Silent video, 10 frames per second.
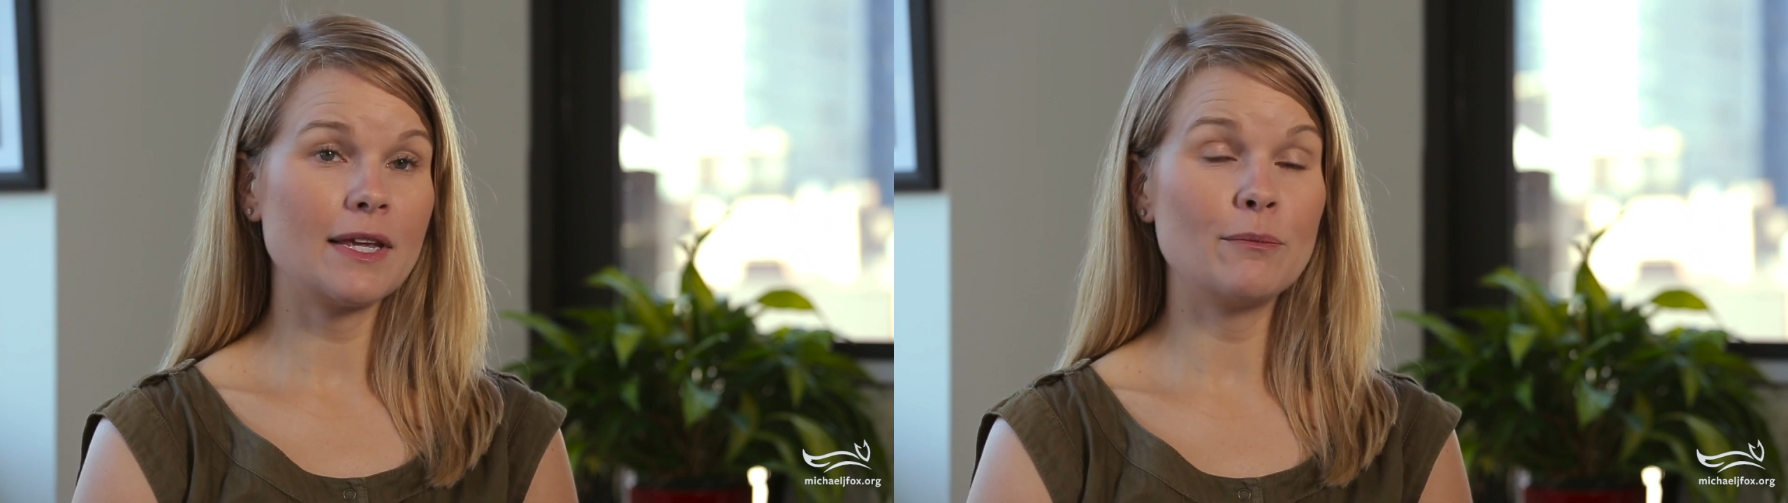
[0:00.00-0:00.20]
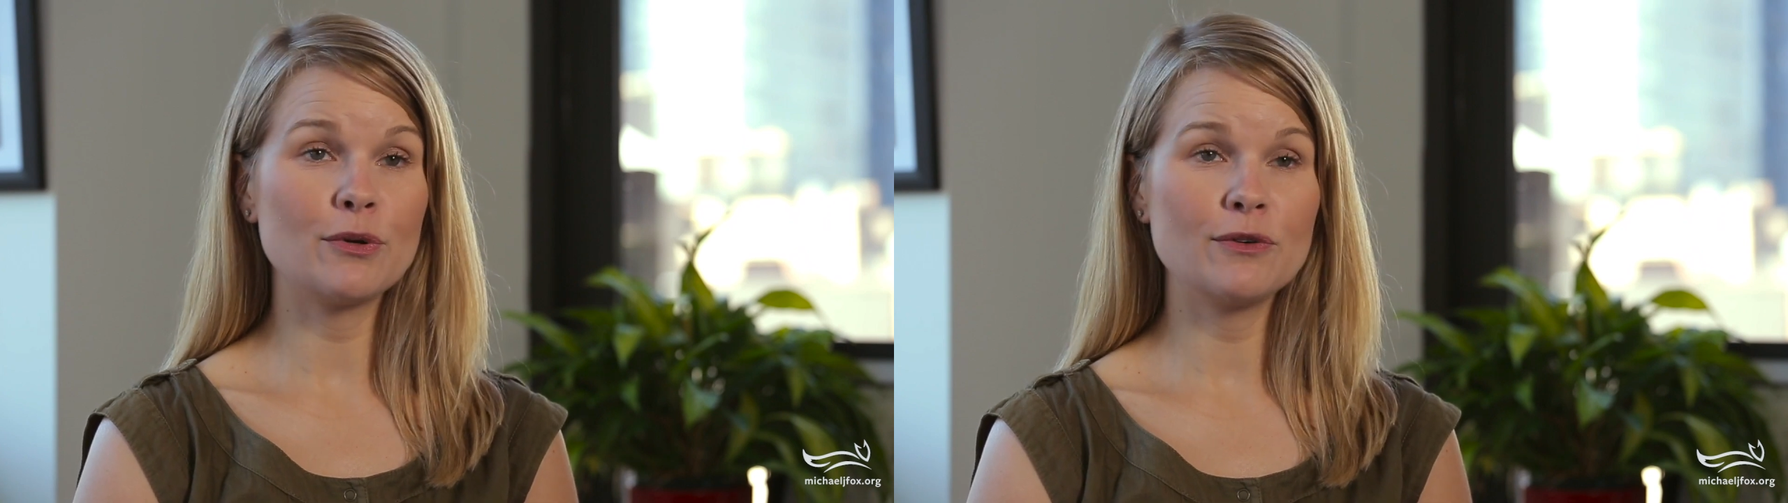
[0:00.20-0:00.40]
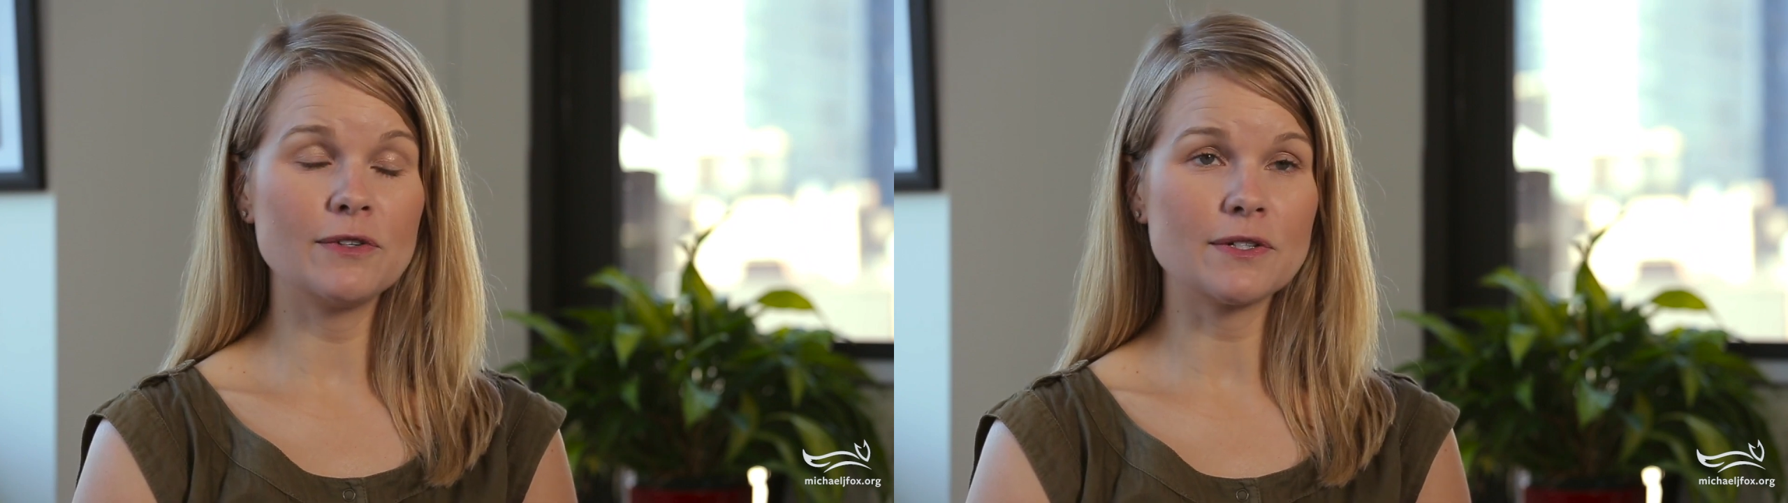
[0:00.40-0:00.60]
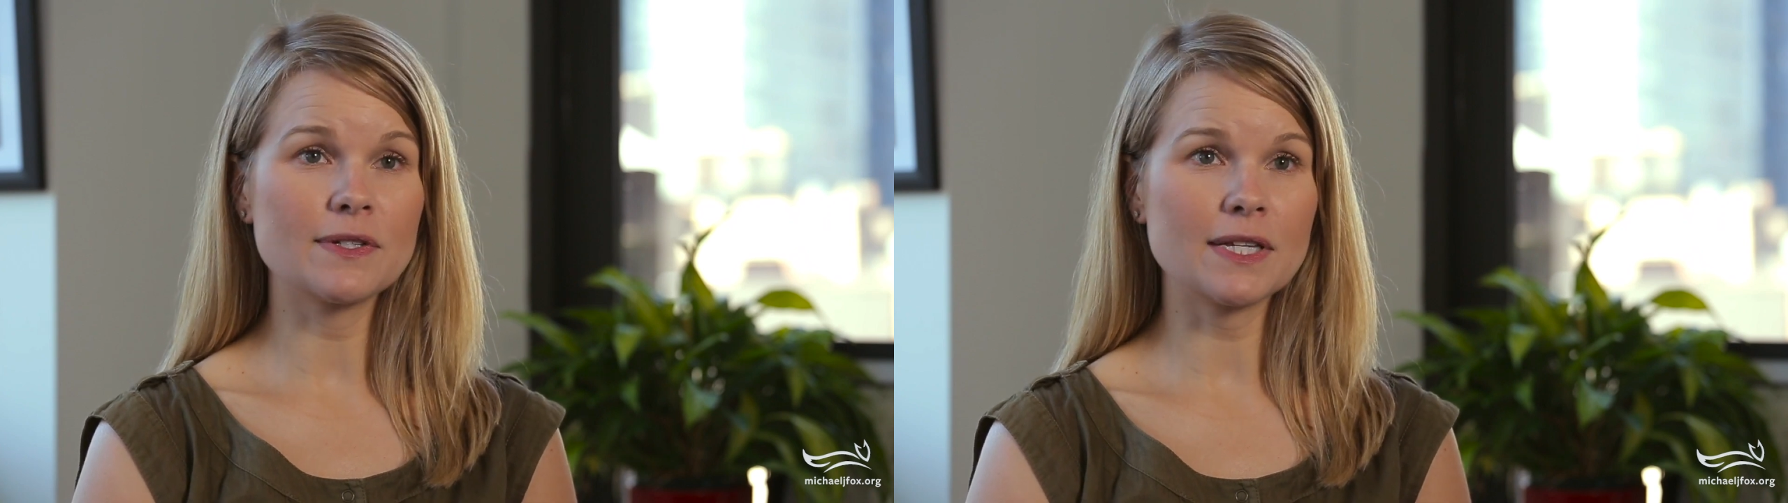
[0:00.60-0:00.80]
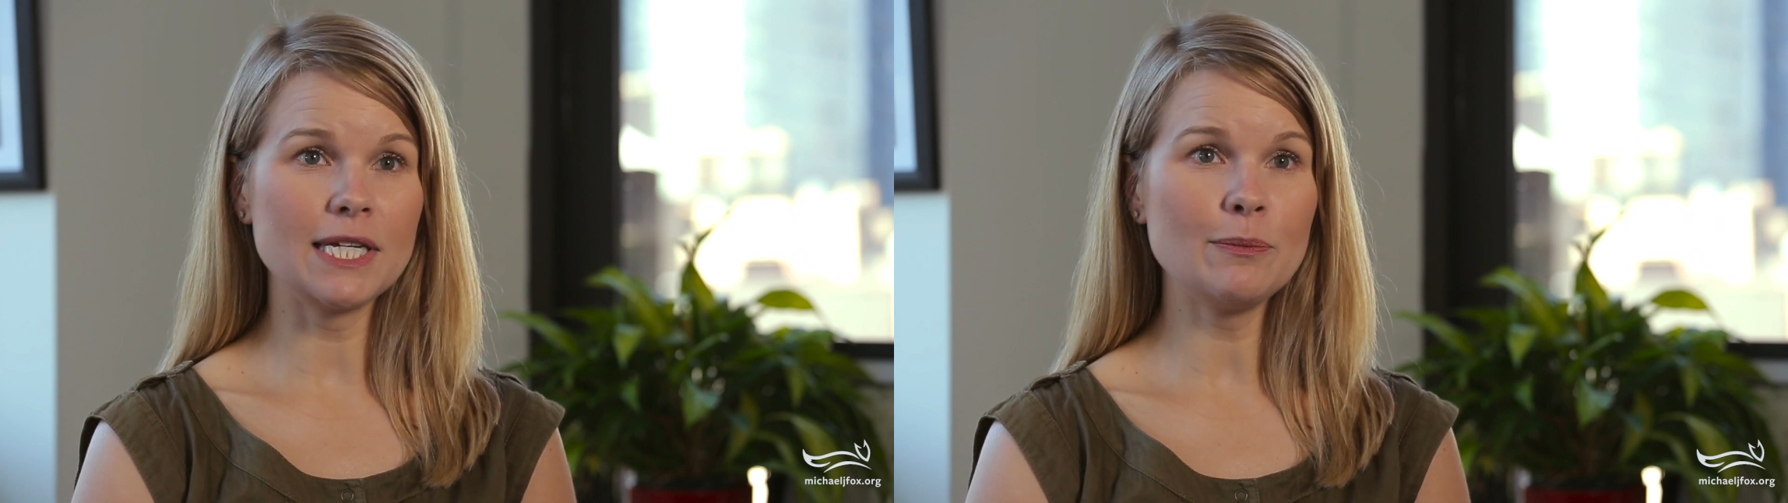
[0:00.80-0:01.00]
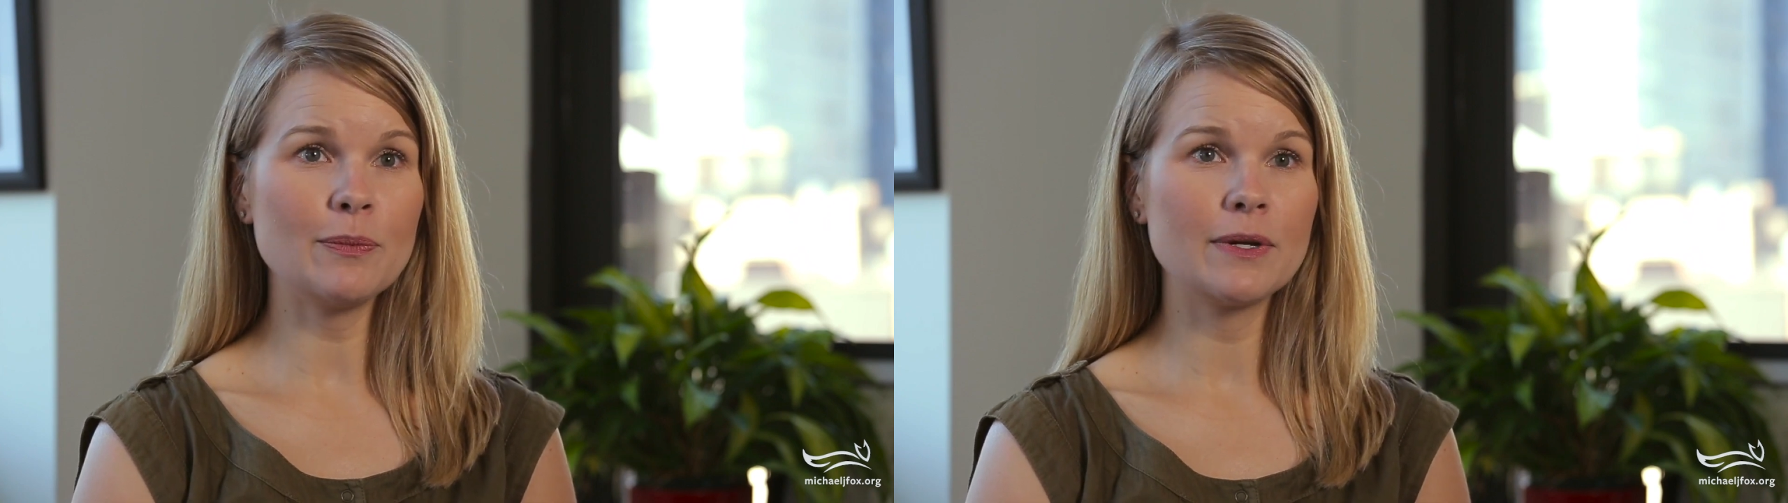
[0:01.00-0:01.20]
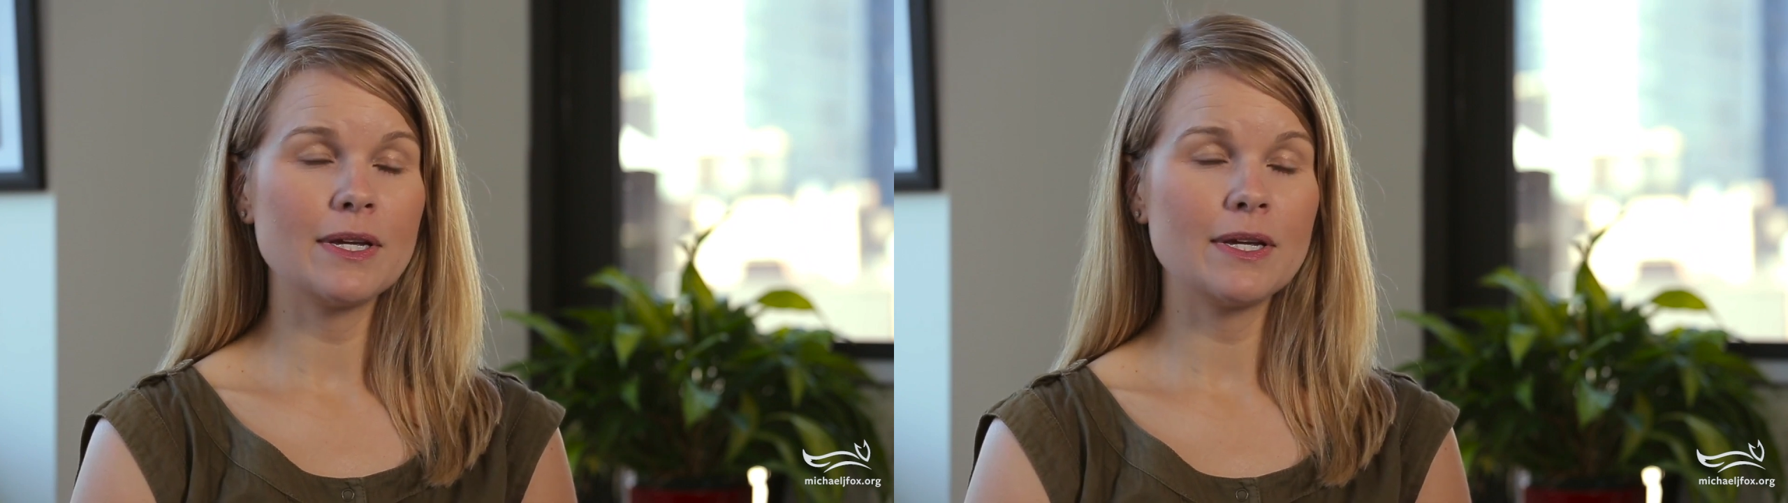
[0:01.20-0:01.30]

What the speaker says: improve your sleep,